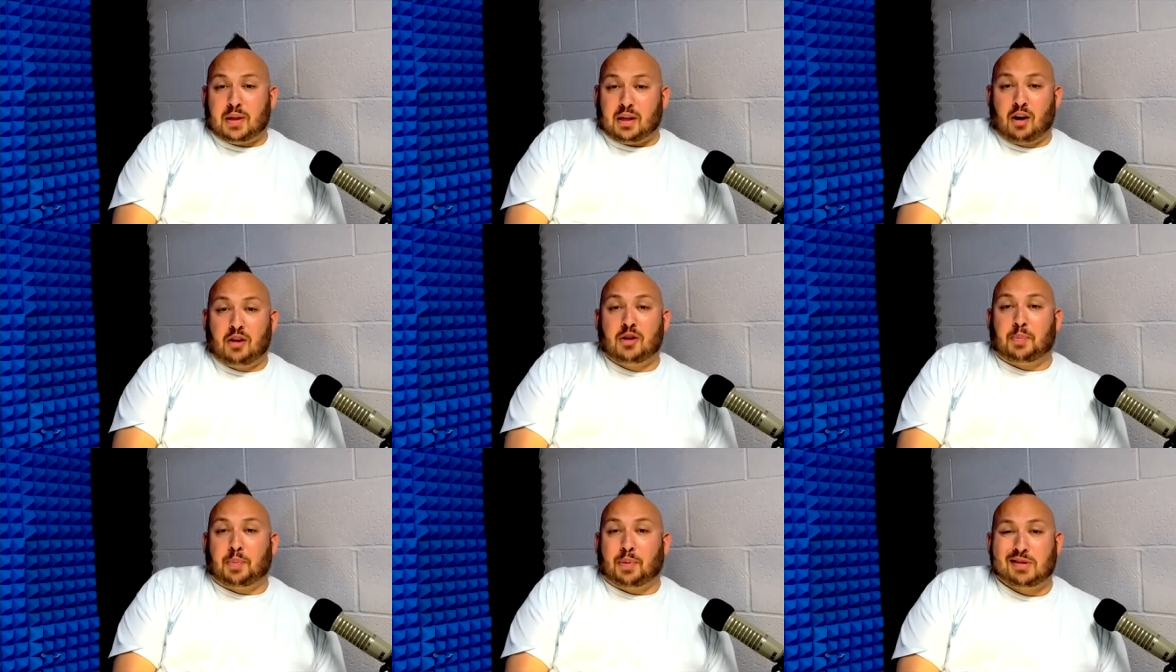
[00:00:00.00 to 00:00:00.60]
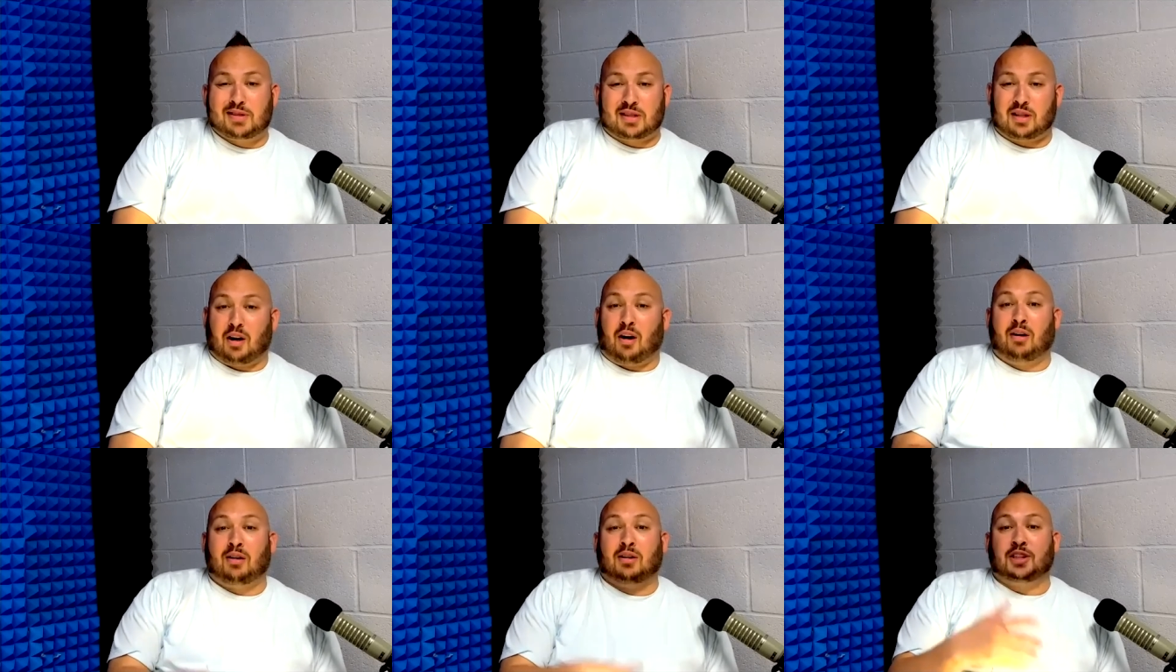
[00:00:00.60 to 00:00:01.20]
on the person,
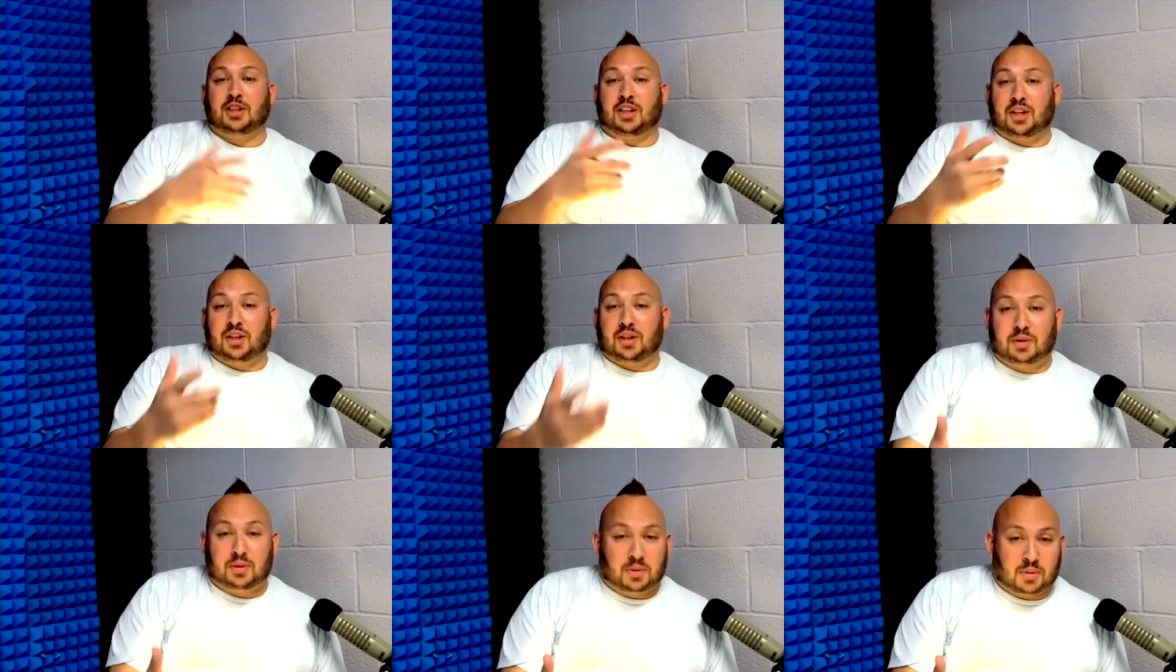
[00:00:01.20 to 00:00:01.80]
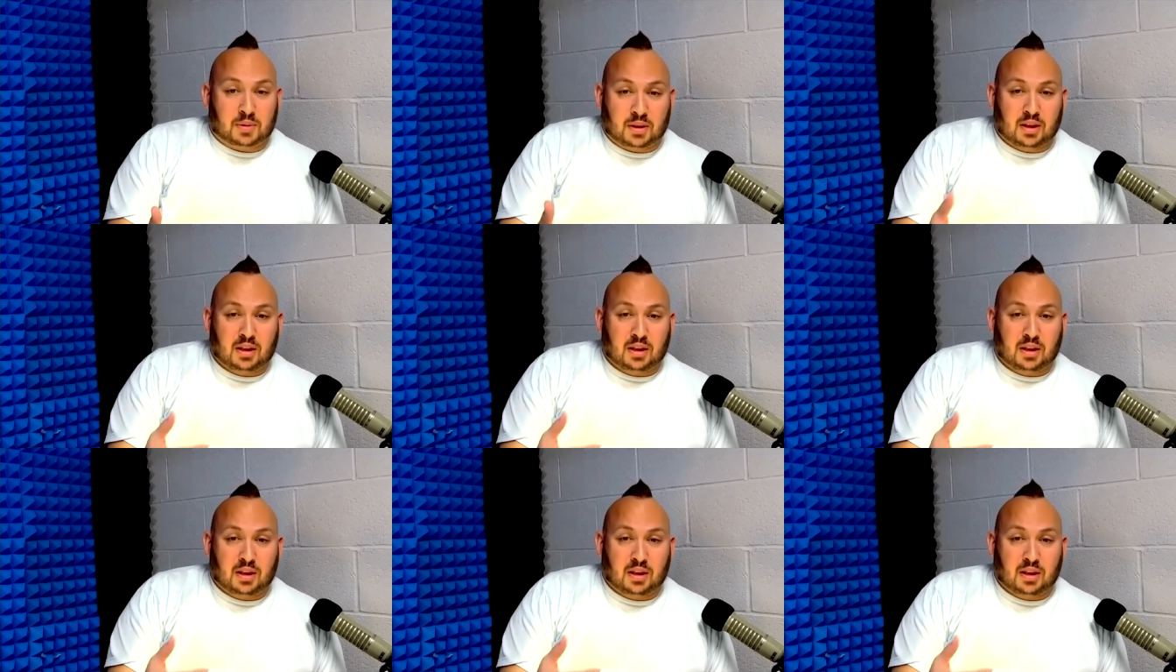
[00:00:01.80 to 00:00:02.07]
on you,